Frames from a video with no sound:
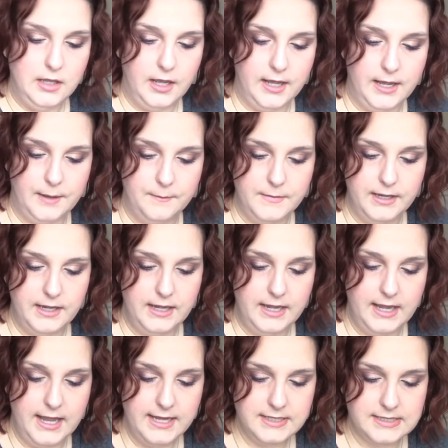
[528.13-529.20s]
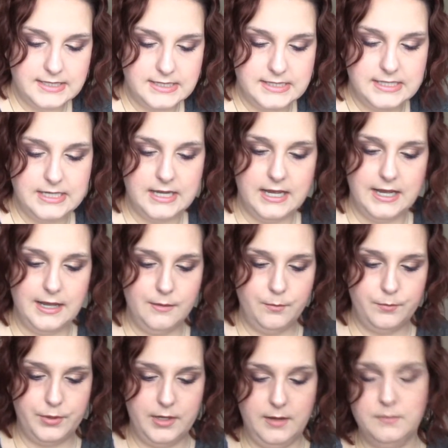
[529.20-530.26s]
Next
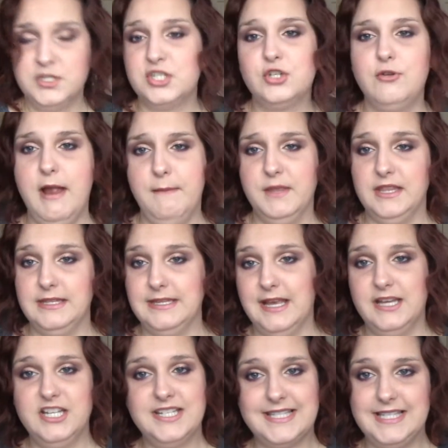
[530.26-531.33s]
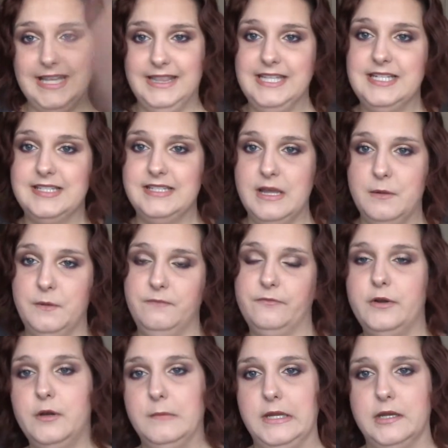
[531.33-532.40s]
up, I'm just grabbing I just set these down in
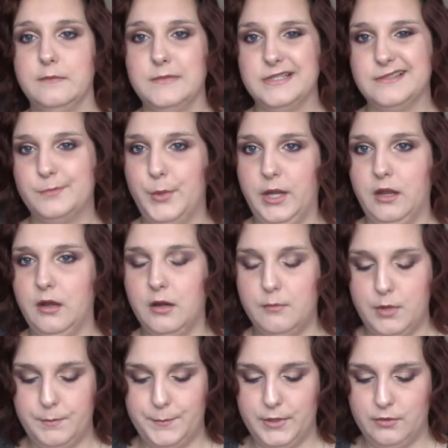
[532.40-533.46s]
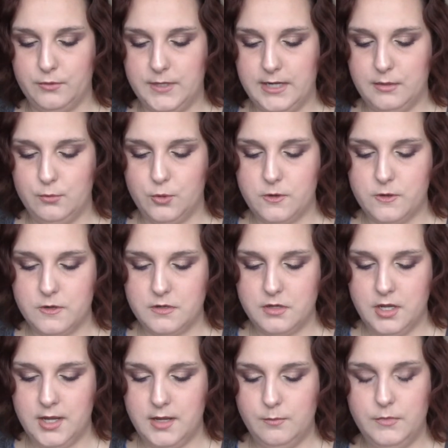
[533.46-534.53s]
front of me and I'm just picking them up in random order.
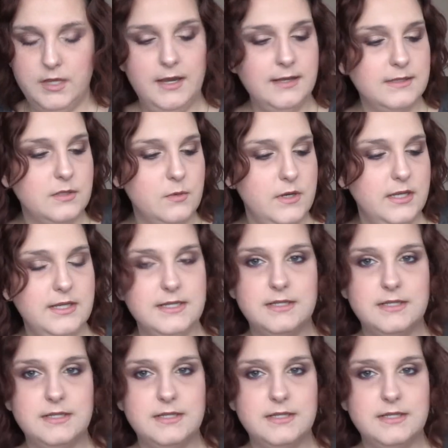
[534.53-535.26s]
The next one is